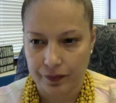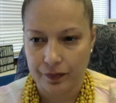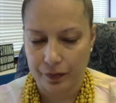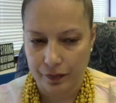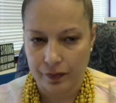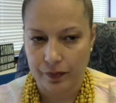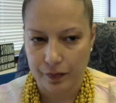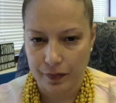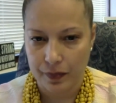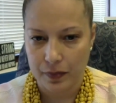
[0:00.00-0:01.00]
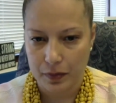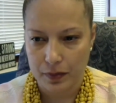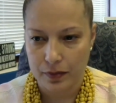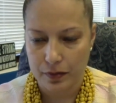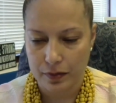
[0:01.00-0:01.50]

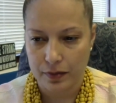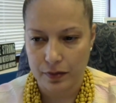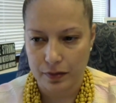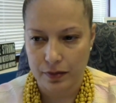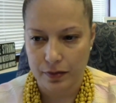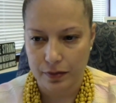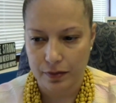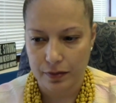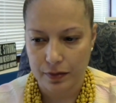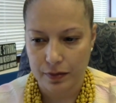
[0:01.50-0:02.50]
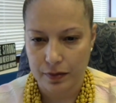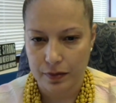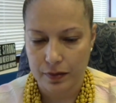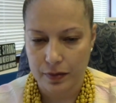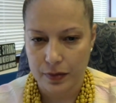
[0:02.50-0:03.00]

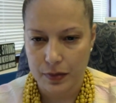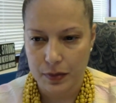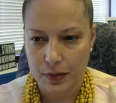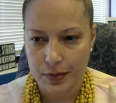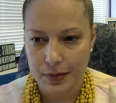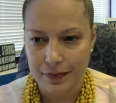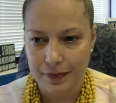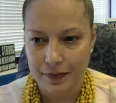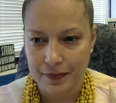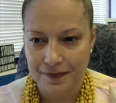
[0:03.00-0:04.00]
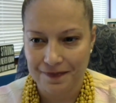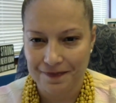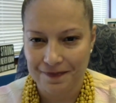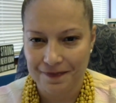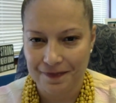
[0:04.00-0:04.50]

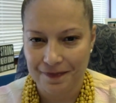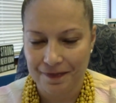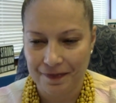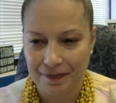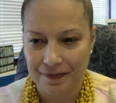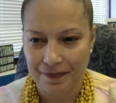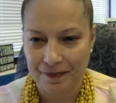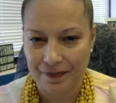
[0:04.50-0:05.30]
The person shown says nothing.